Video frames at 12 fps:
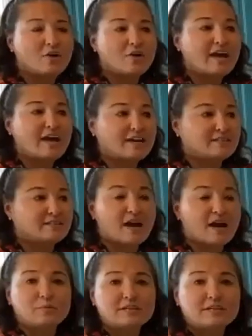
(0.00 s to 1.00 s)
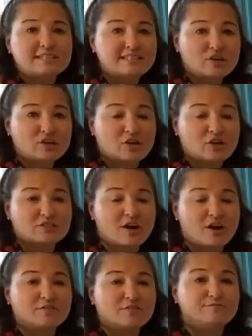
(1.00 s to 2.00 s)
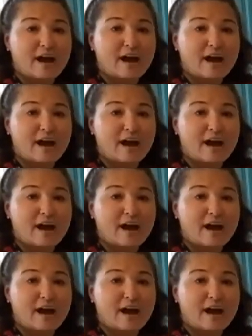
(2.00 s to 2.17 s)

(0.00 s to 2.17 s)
Okay, now we're going to sing our song,